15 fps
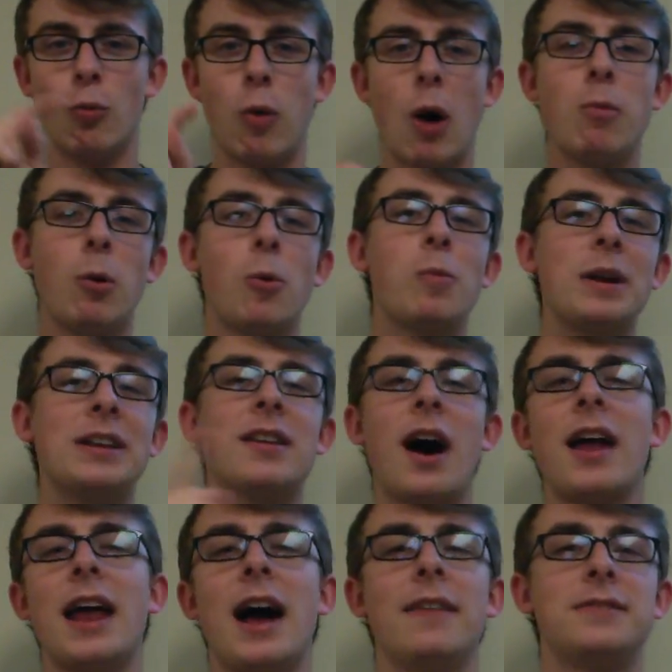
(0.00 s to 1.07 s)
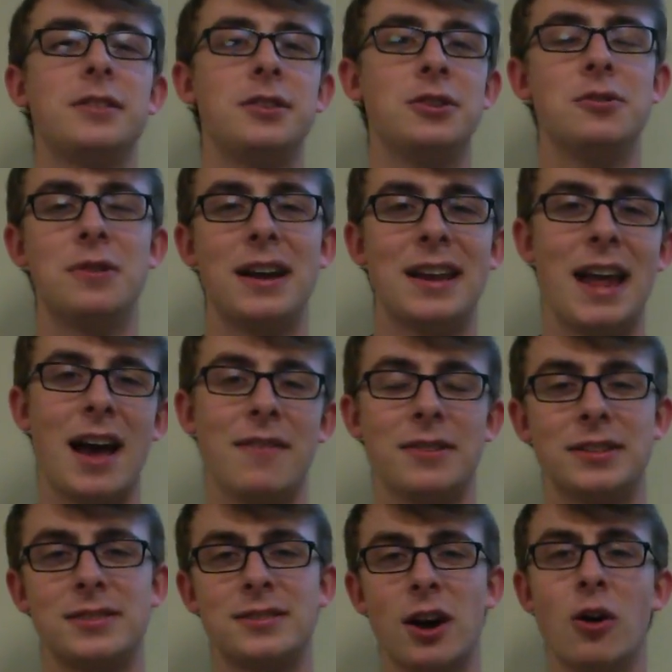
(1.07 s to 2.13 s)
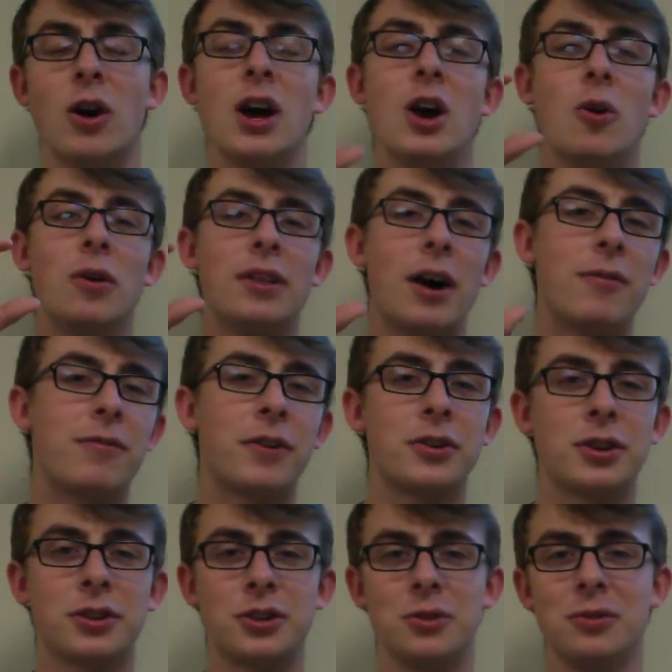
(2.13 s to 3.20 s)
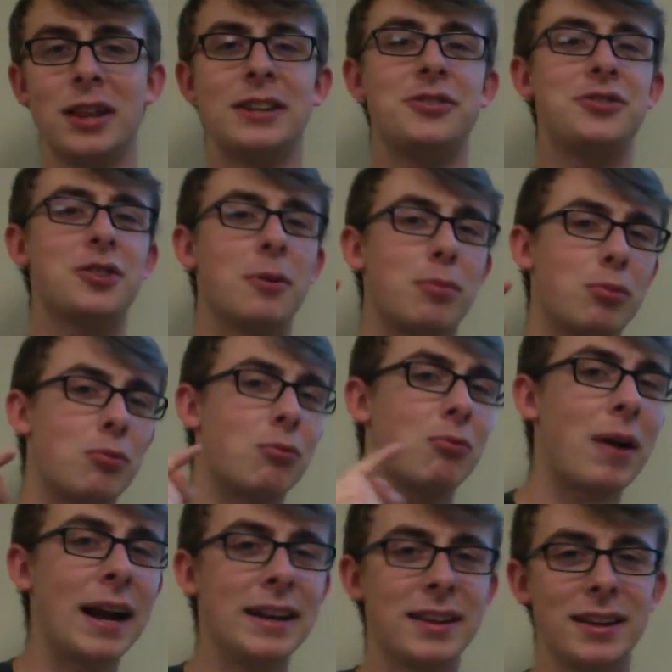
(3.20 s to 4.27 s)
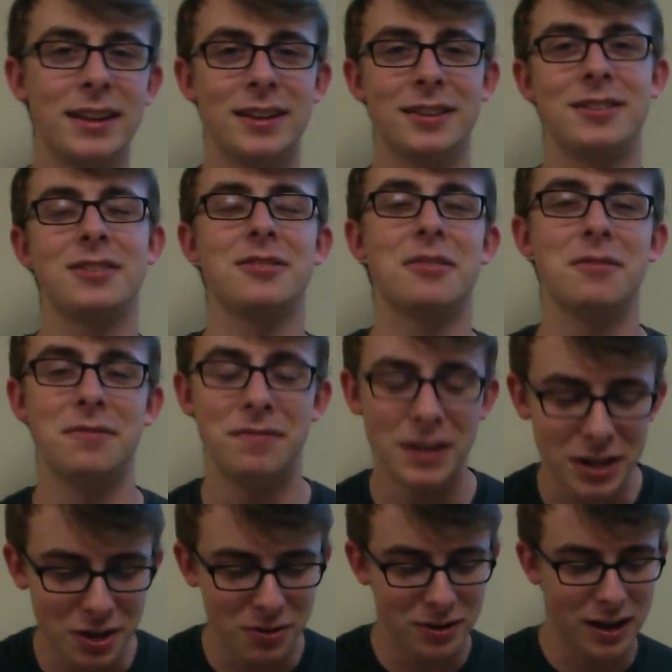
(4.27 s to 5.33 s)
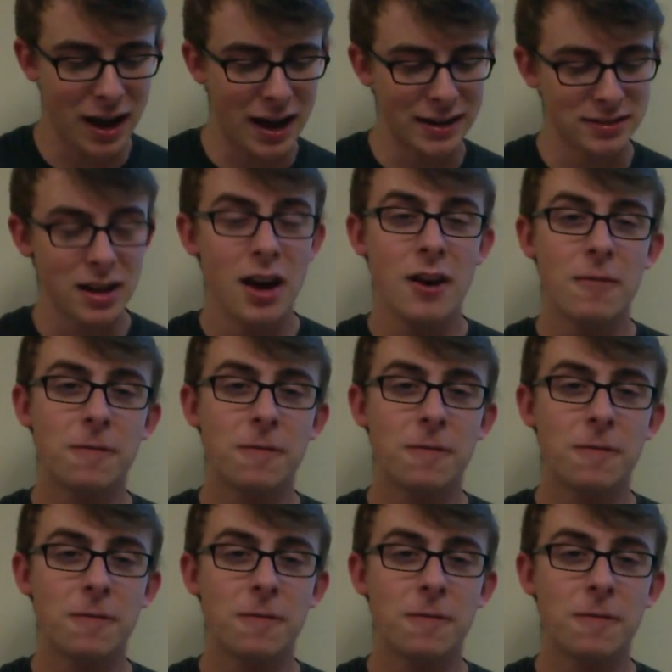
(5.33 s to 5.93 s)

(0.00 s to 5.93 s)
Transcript: What will we not have to do in heaven? So without further ado, let's jump right into the video, guys.